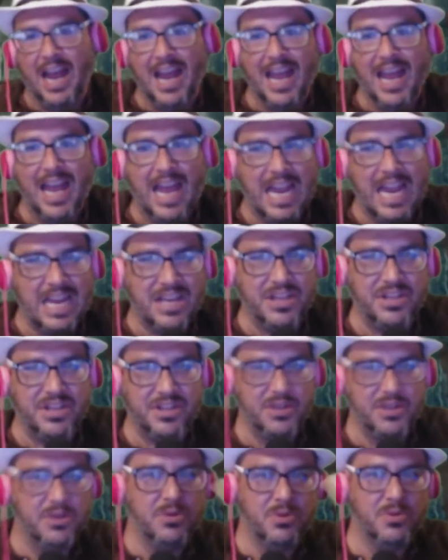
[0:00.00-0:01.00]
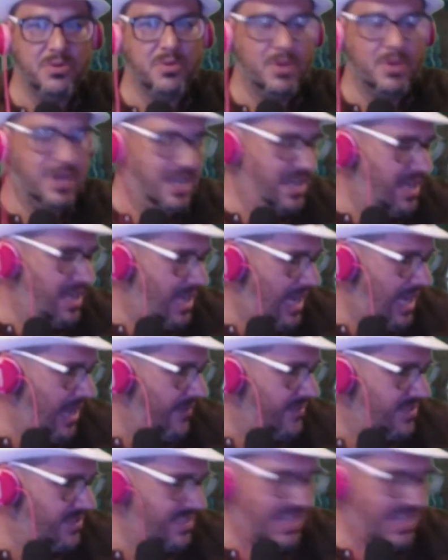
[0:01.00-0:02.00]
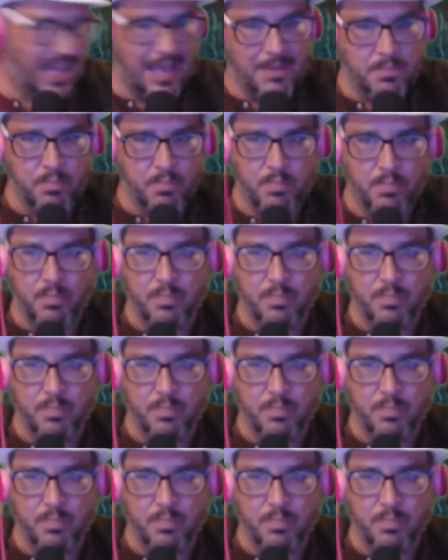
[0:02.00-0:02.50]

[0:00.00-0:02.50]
And you have escaped